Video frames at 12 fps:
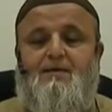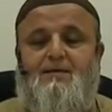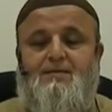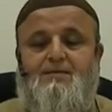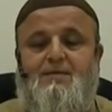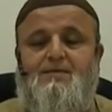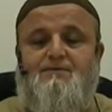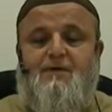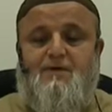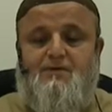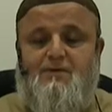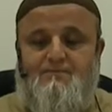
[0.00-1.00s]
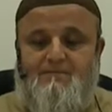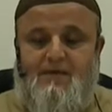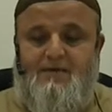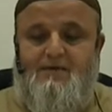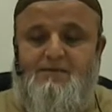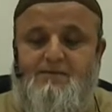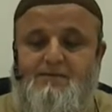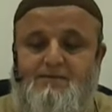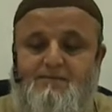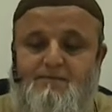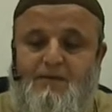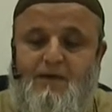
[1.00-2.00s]
The sixth fard
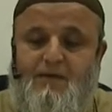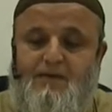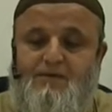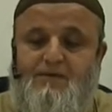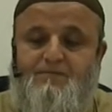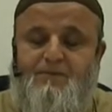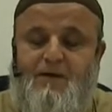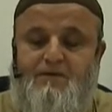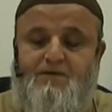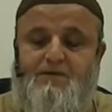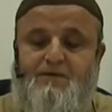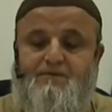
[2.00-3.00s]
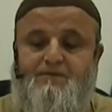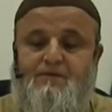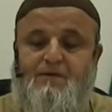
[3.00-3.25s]
is it is imperative,